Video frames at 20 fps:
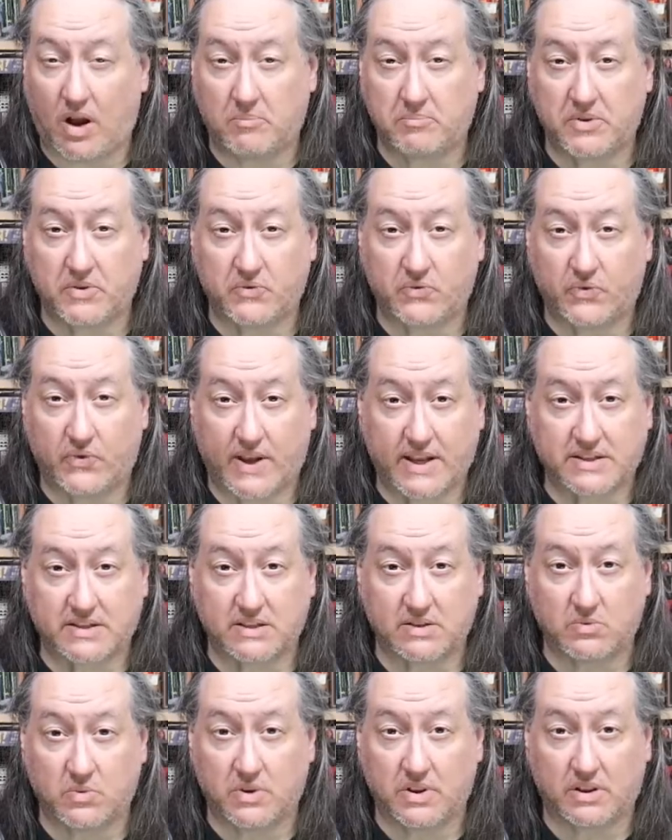
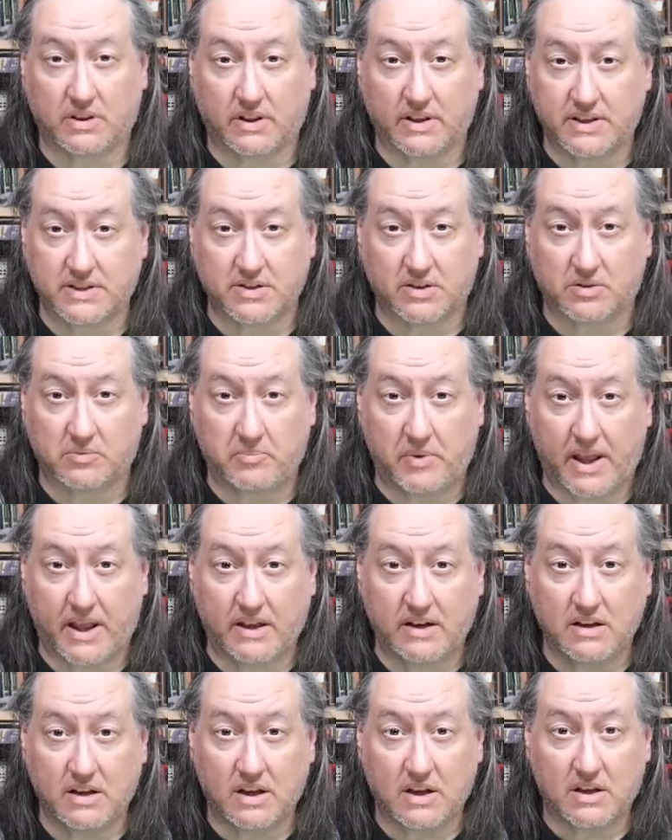infested with lizard
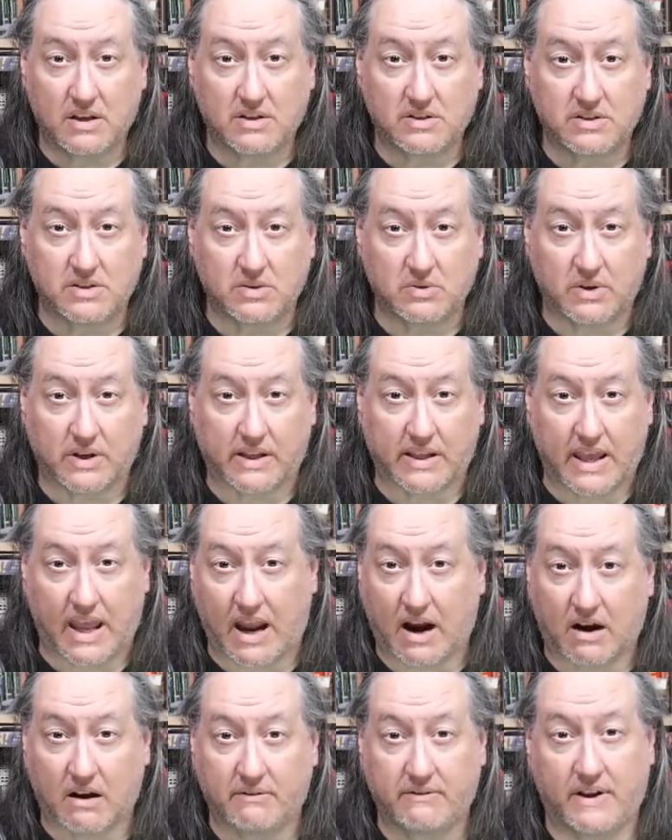men to a
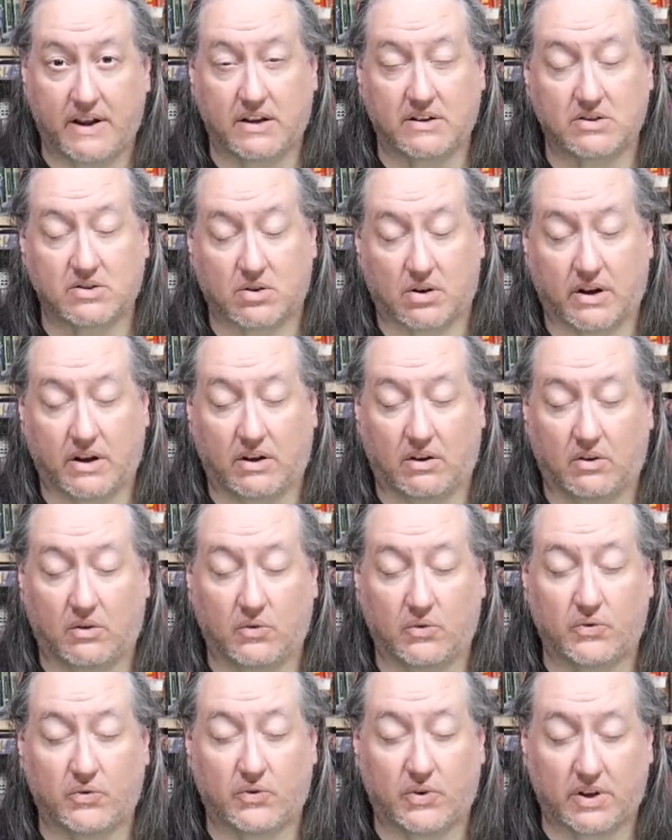caravan trail
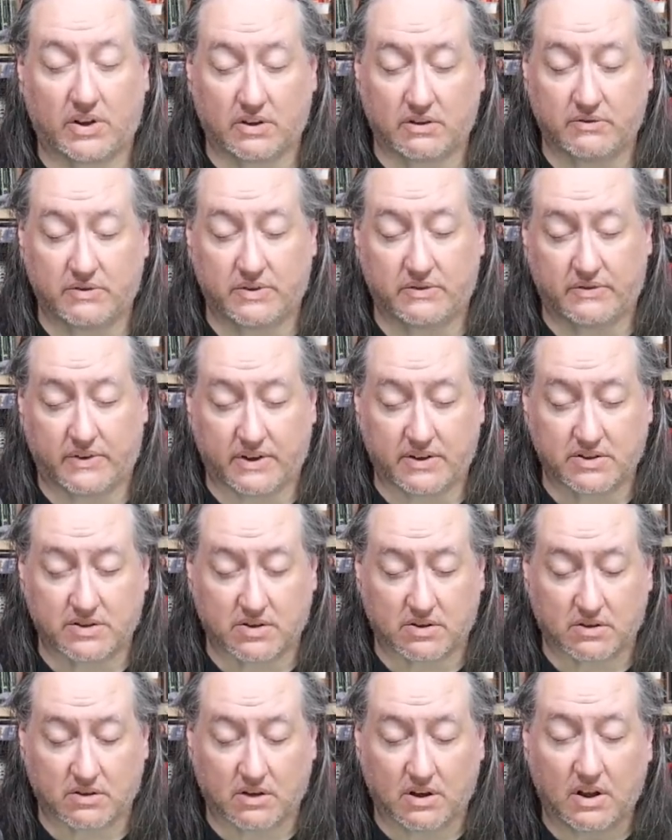full of
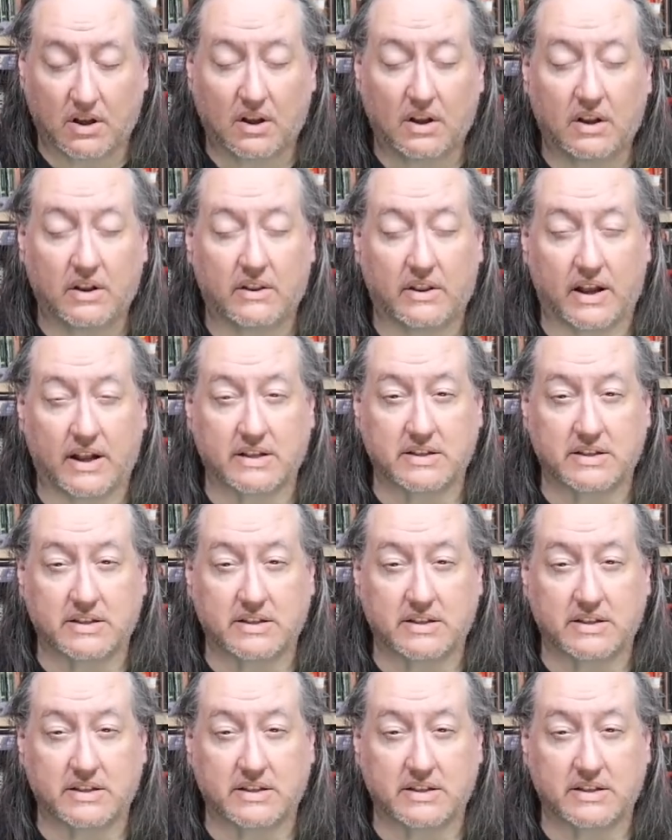adventure. That's